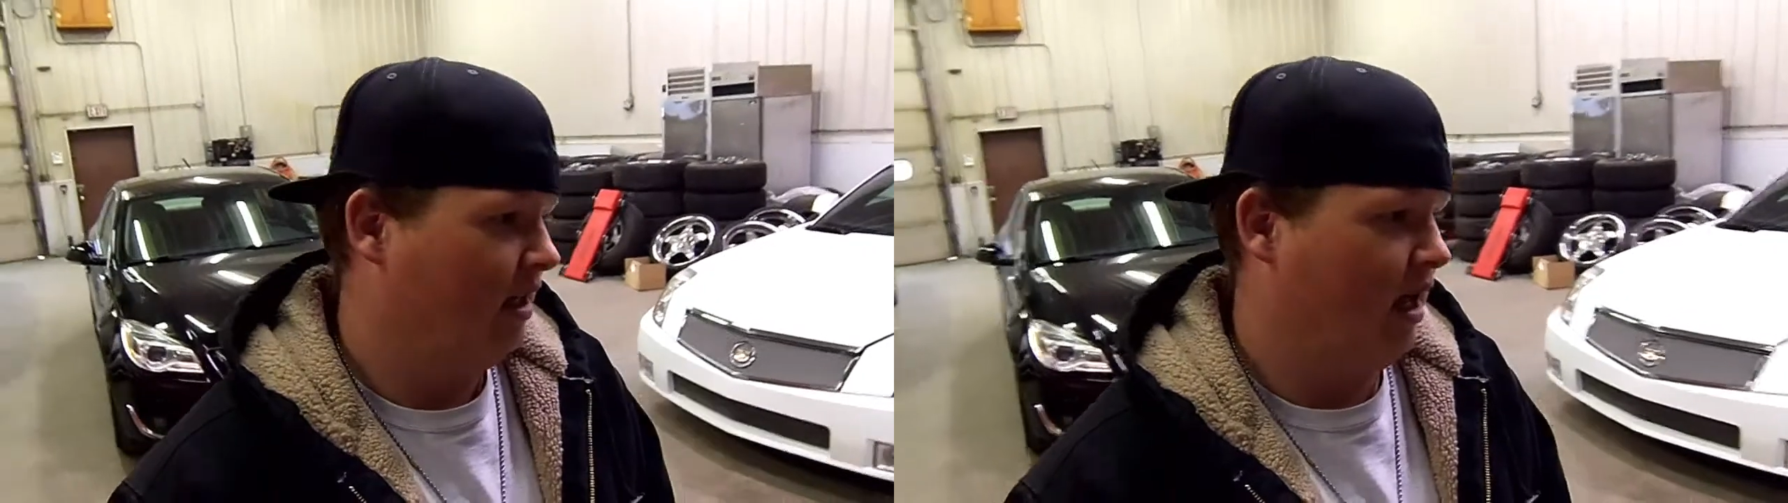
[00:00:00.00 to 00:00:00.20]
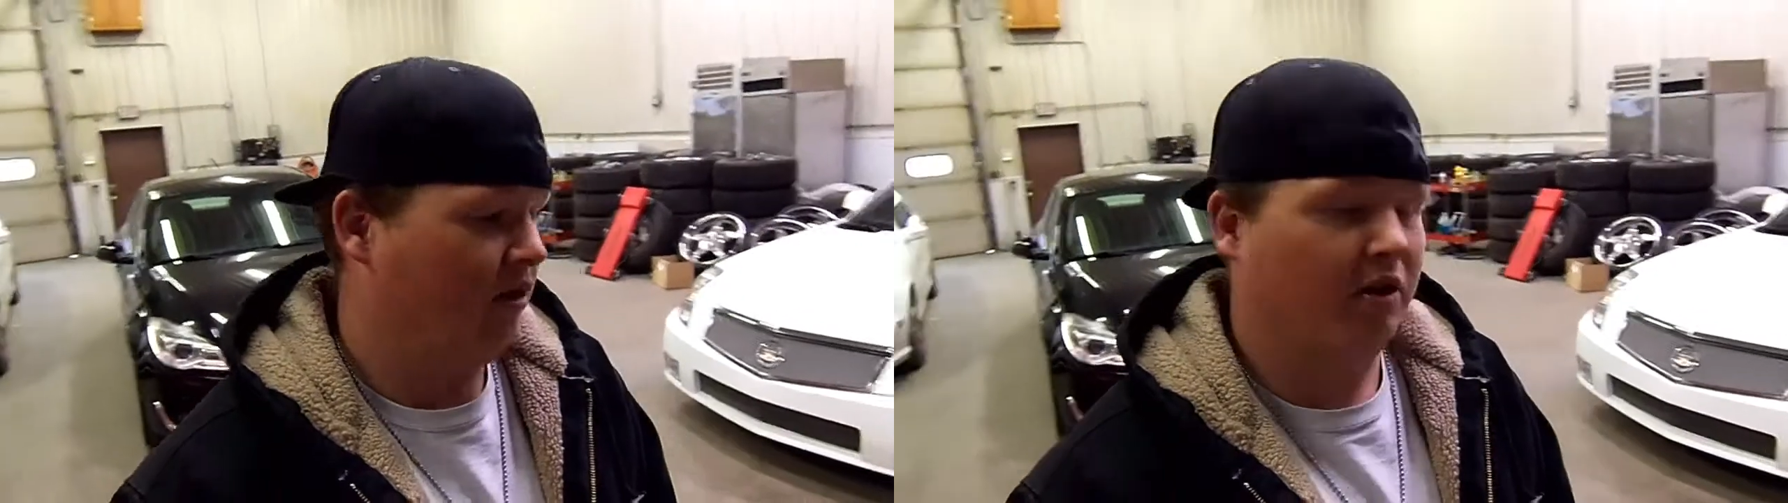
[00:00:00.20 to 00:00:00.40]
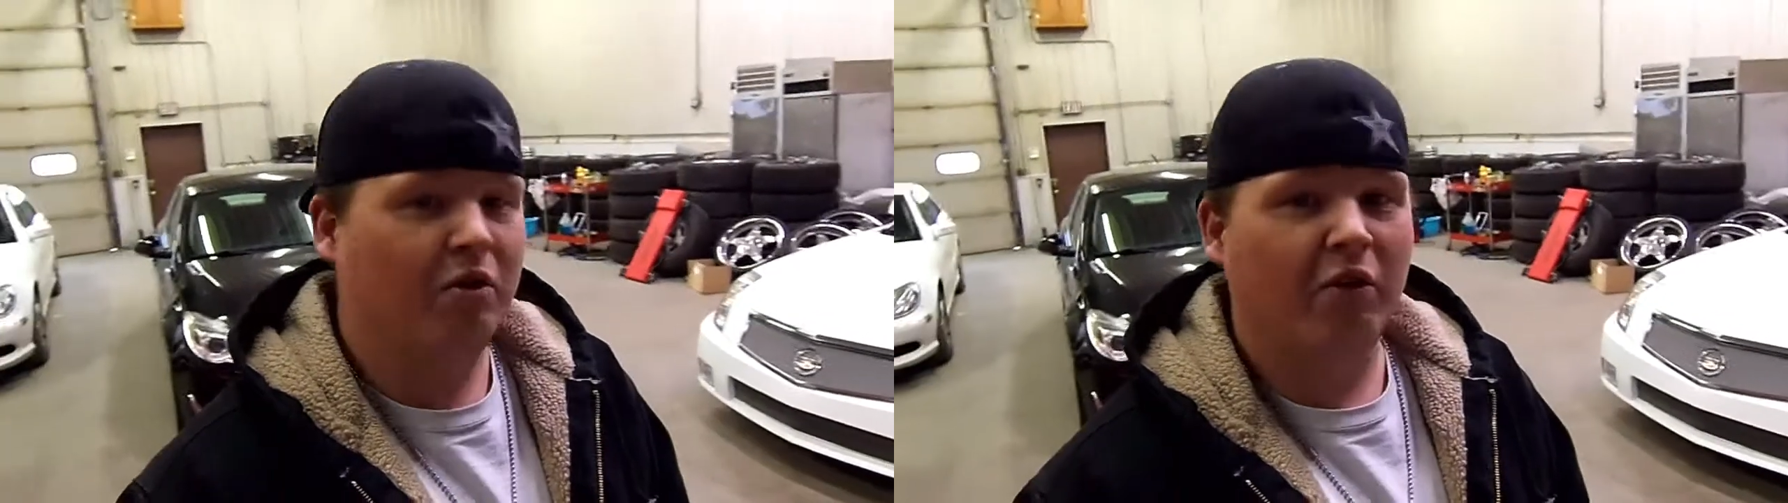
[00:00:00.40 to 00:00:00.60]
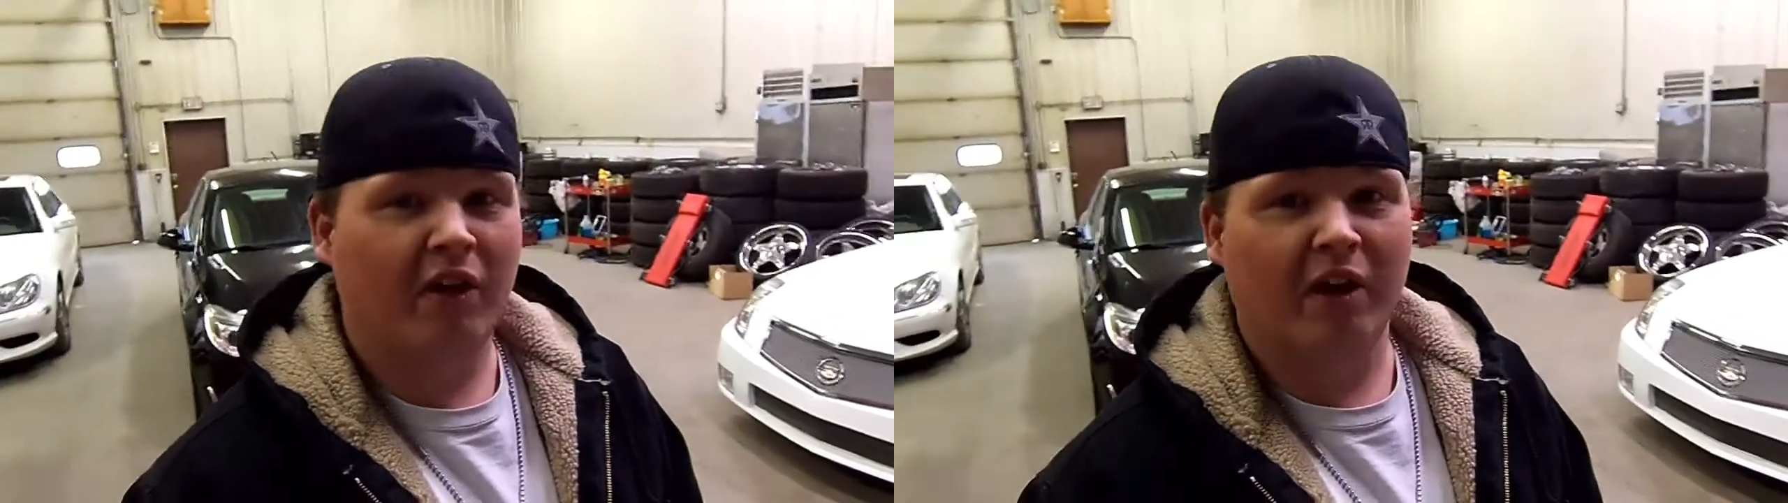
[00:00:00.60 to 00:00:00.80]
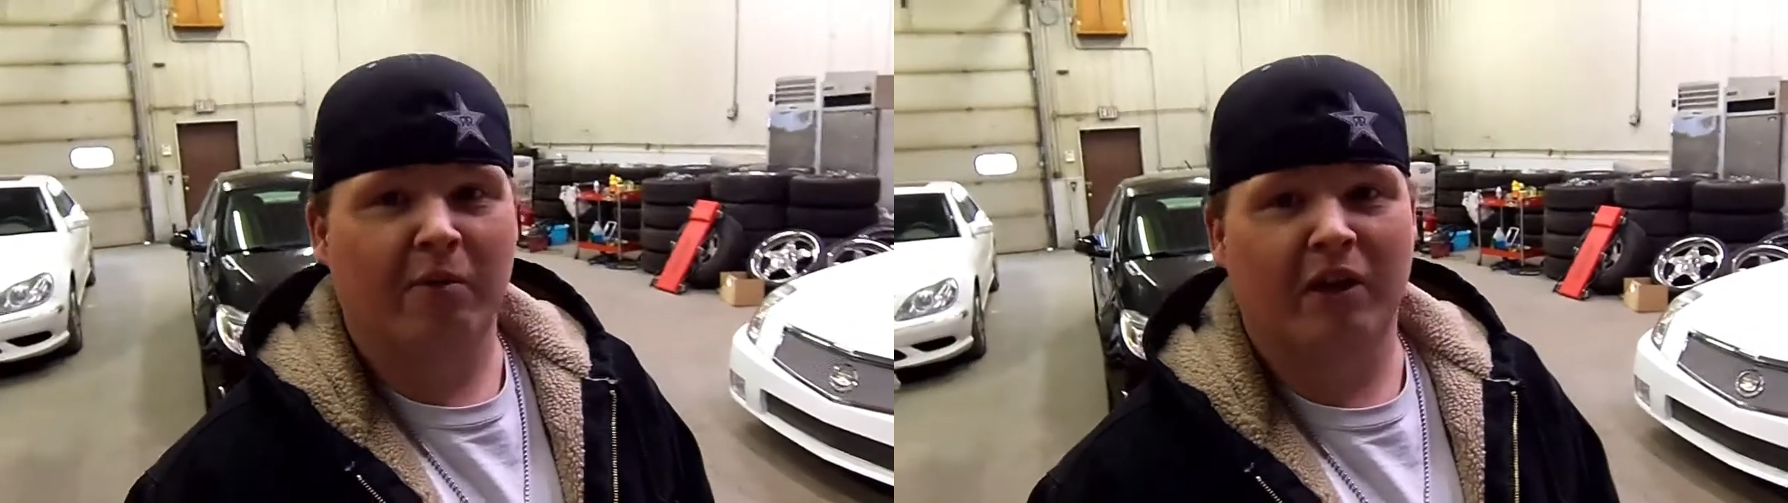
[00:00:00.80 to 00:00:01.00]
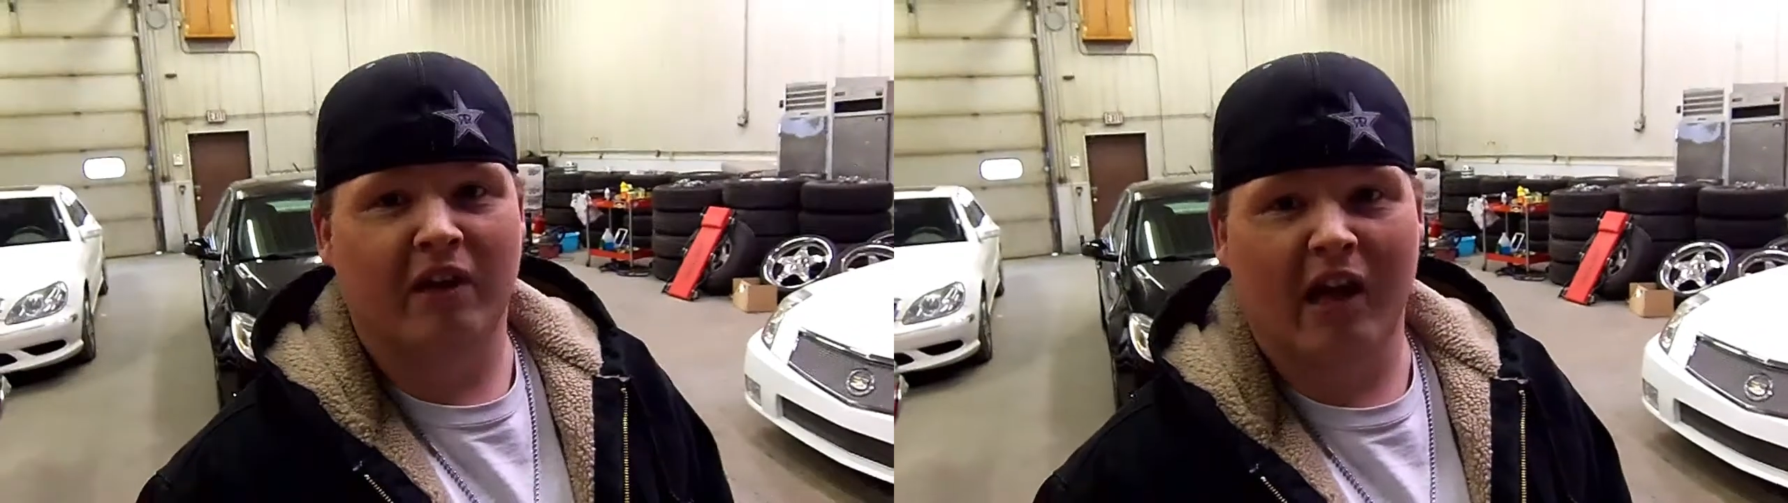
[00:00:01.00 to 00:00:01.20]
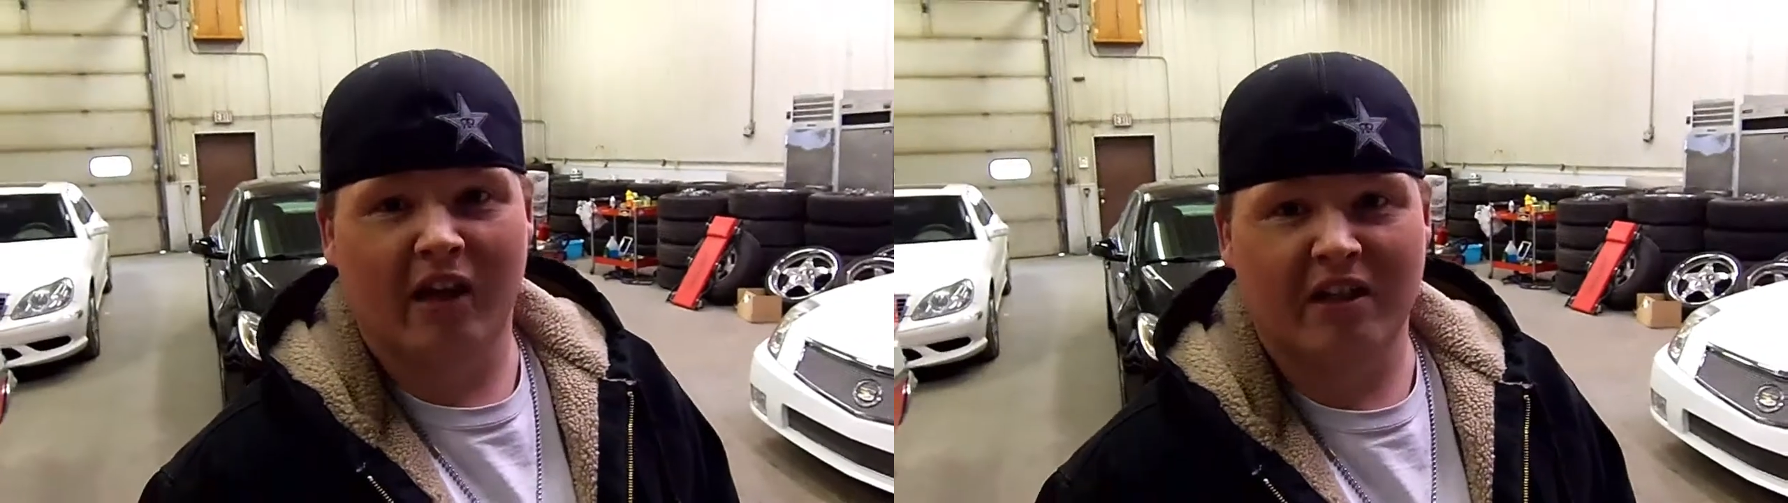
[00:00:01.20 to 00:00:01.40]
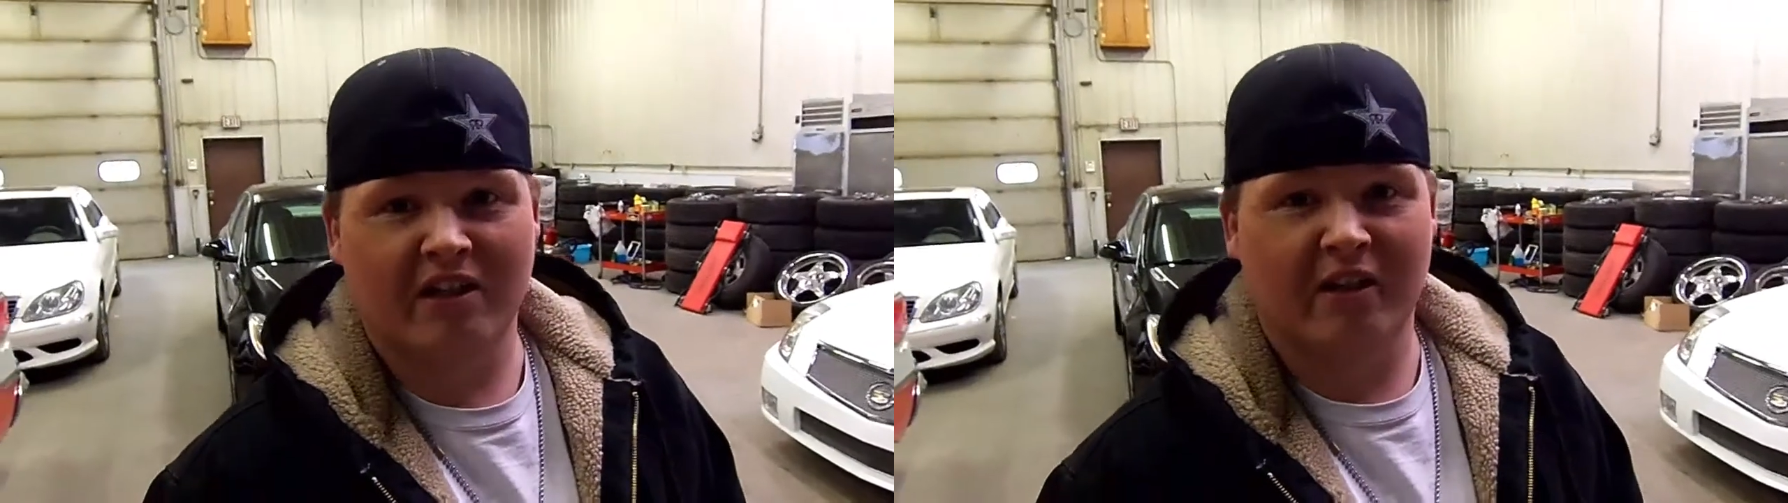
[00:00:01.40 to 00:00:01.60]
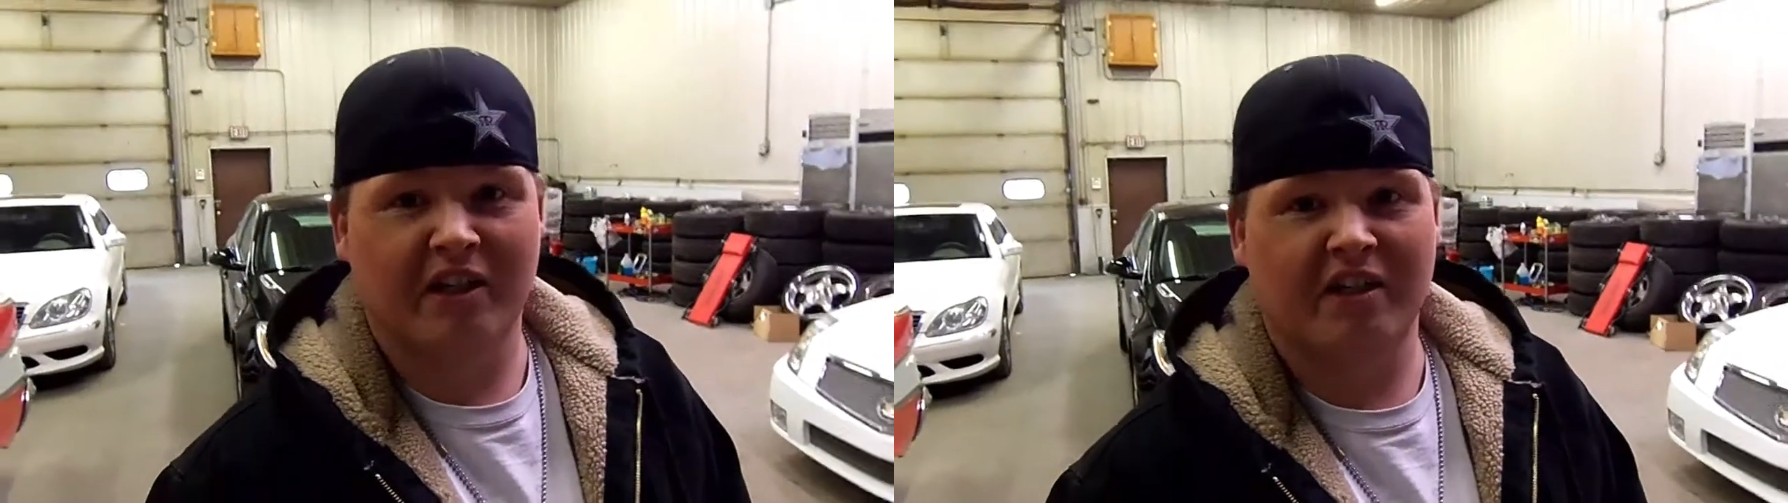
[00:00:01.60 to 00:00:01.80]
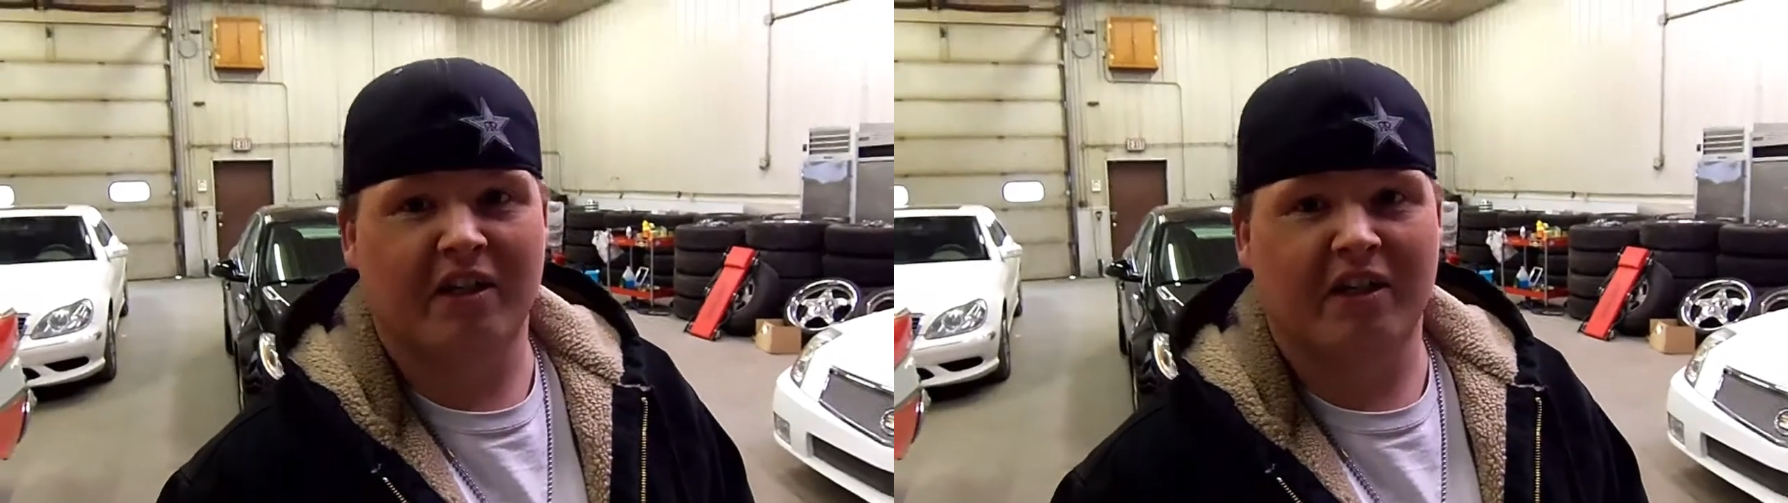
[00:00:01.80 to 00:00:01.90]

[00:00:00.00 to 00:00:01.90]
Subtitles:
Now, the cool thing about the LS series